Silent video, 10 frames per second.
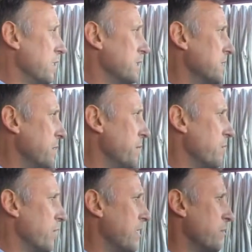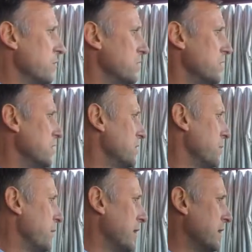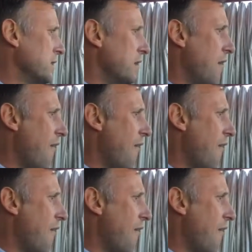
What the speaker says: like I said, been one of our most consistent players.